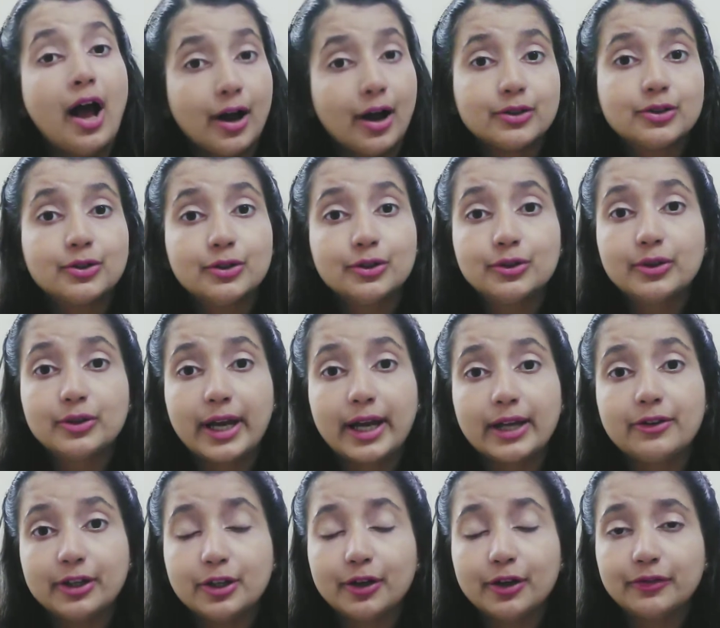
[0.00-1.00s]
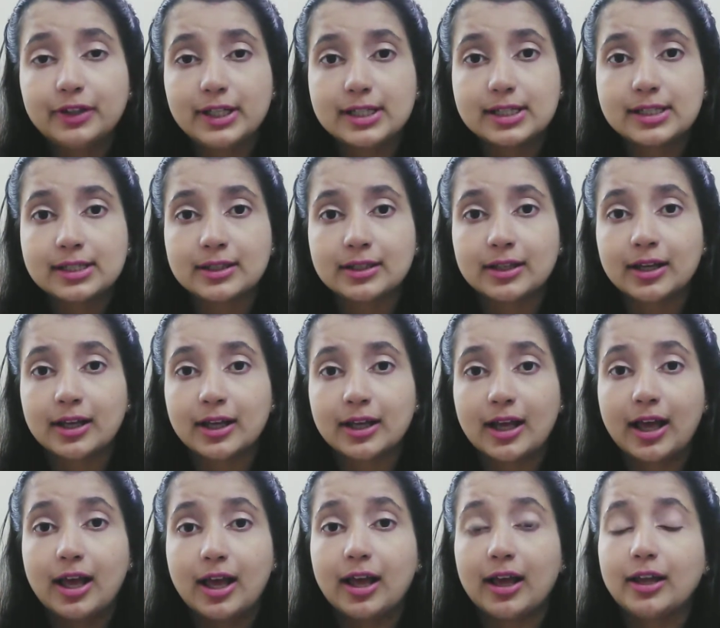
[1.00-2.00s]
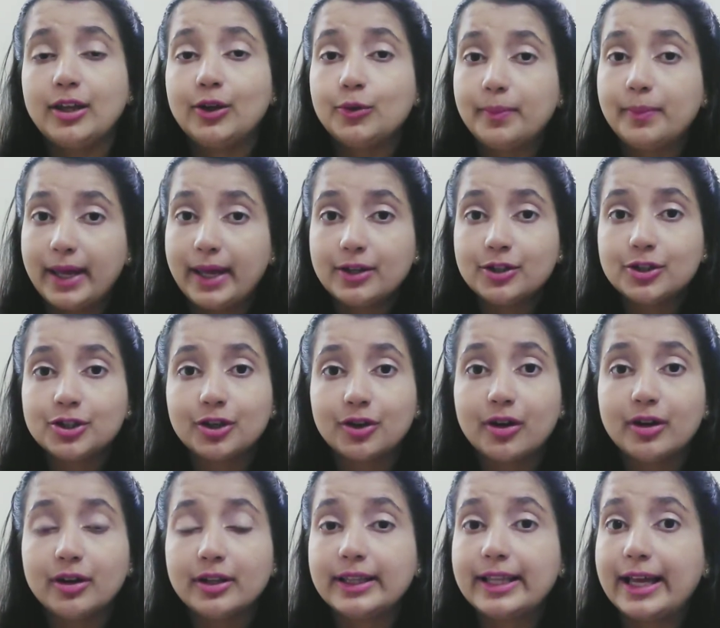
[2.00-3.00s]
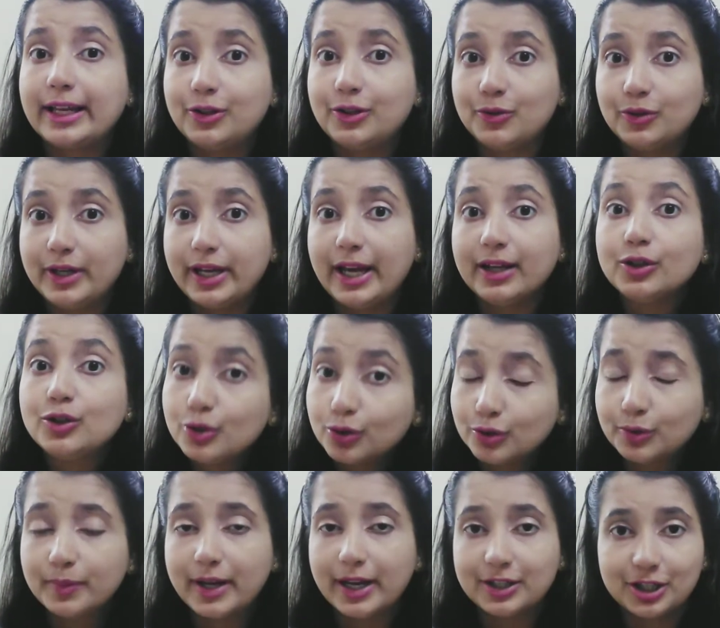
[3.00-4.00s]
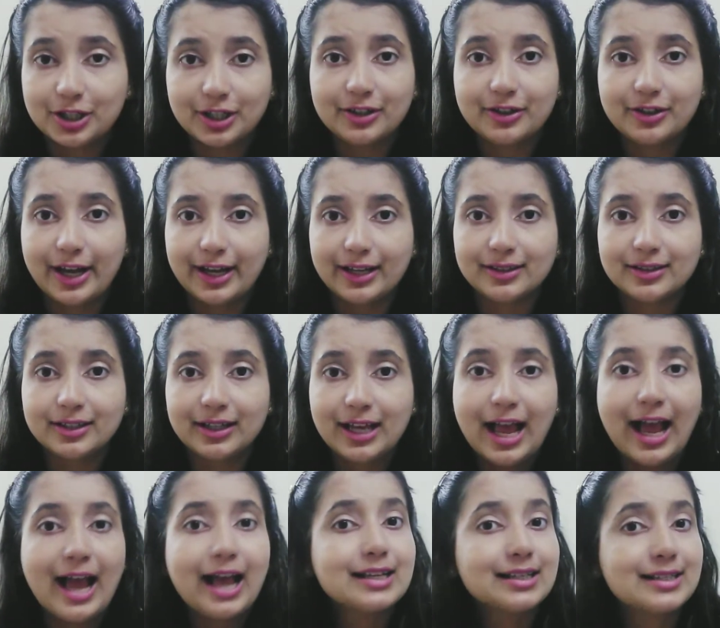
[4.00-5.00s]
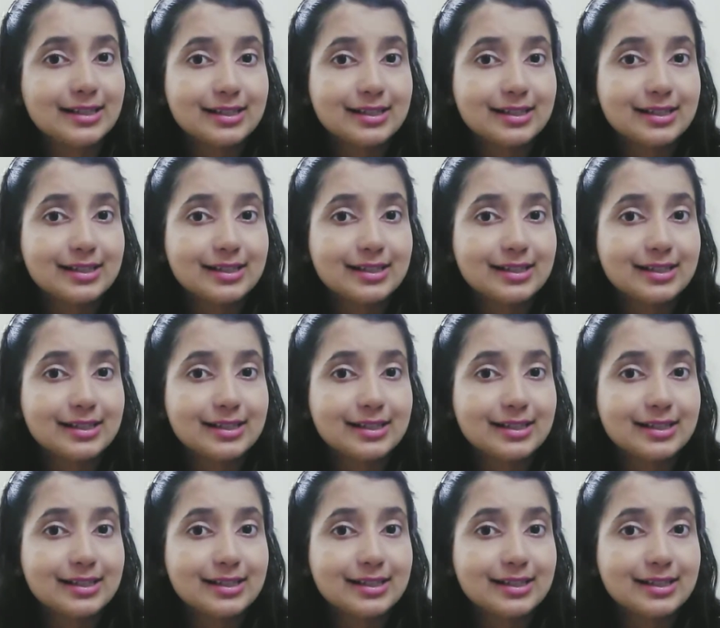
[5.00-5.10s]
How do you get rid of this? You make sure that you get toothbrushing right, as